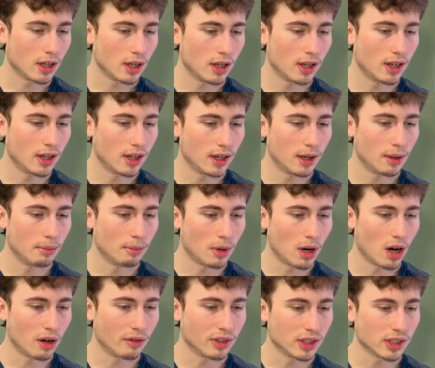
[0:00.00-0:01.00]

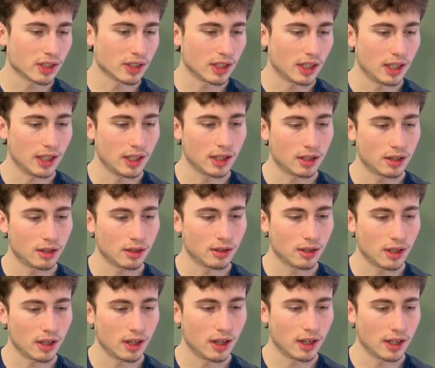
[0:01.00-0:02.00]
obviously
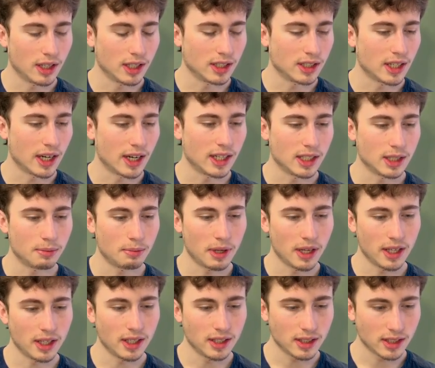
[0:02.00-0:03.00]
his knight is
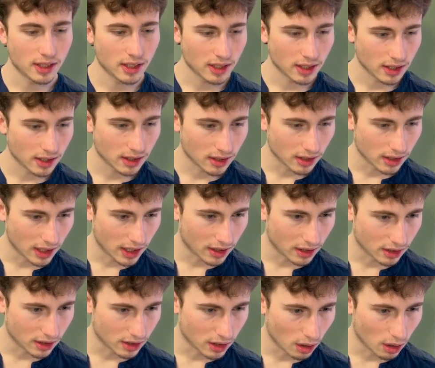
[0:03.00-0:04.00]
pinned, and there's no